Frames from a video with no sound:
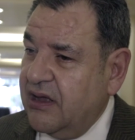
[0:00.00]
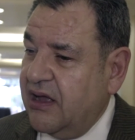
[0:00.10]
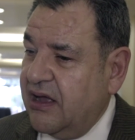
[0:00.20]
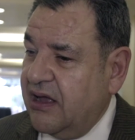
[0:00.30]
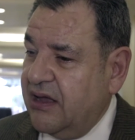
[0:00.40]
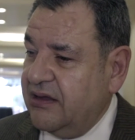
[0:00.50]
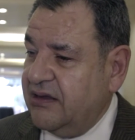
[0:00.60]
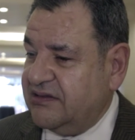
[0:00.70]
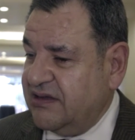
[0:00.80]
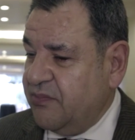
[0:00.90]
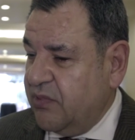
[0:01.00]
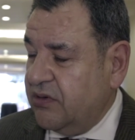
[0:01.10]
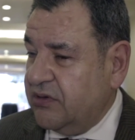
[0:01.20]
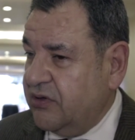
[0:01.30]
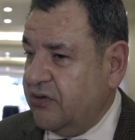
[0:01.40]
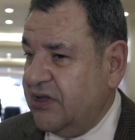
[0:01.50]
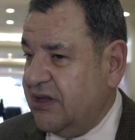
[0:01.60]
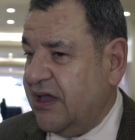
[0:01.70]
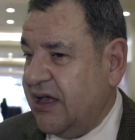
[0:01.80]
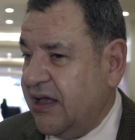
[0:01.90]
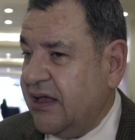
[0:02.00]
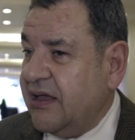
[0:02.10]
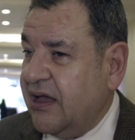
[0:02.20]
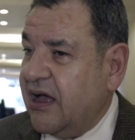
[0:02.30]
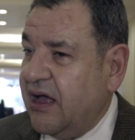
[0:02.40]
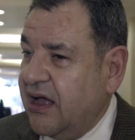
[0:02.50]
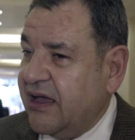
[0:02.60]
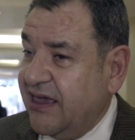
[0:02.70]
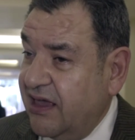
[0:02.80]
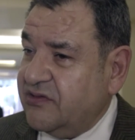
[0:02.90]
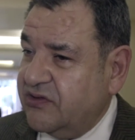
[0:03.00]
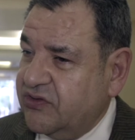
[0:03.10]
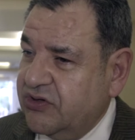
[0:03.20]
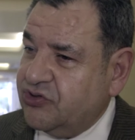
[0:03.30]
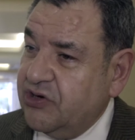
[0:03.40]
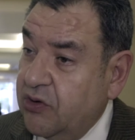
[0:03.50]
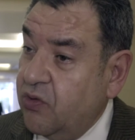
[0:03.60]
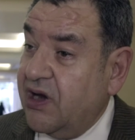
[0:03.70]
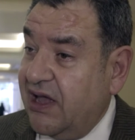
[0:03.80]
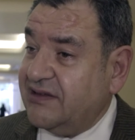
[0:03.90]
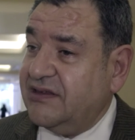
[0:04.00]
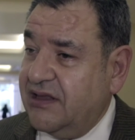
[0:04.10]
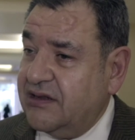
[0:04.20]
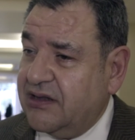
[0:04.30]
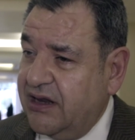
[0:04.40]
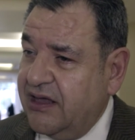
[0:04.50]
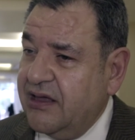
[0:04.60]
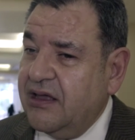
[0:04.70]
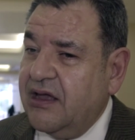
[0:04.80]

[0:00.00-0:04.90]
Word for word: uh, example during uh, uh, cancer surgery, or accidentally.